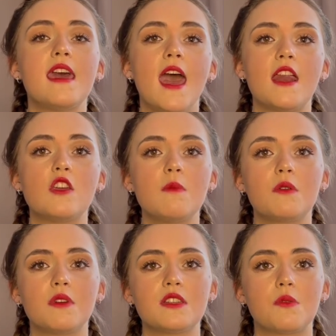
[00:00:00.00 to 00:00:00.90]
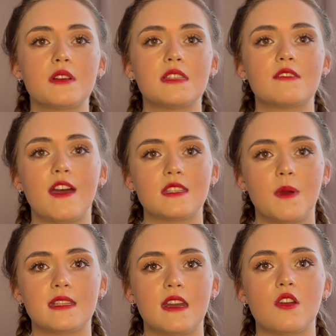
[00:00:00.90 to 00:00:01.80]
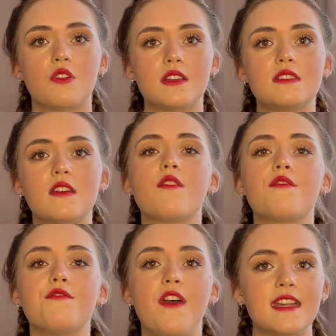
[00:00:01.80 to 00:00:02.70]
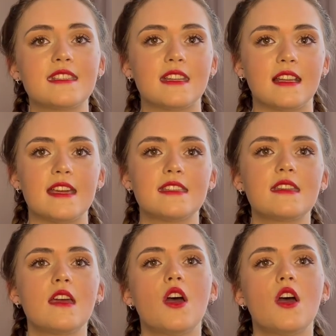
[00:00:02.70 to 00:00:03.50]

and Human Resources Vice President Kristen Fancelis